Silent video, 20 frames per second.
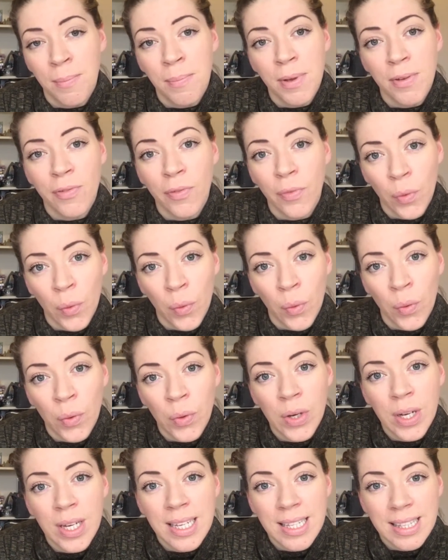before
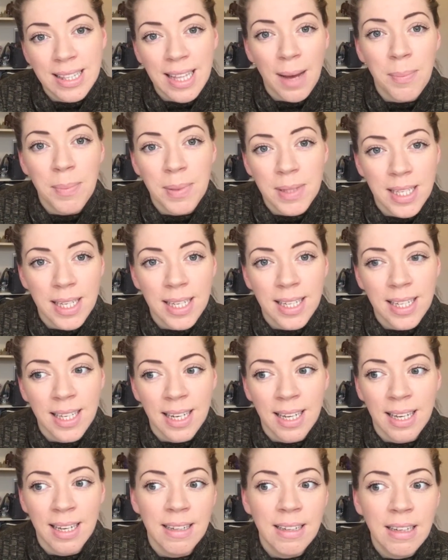that
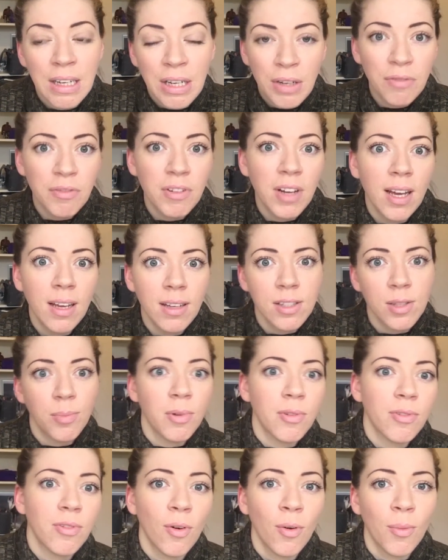particular rehearsal
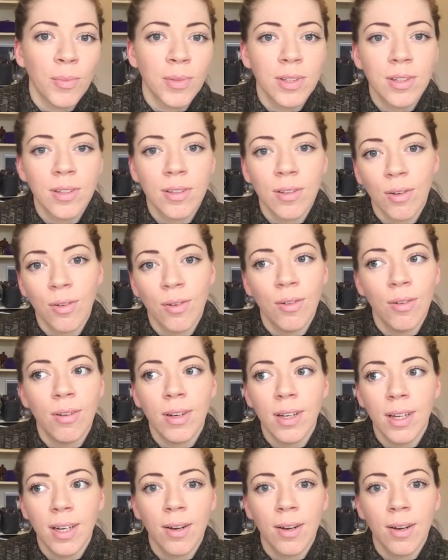performance or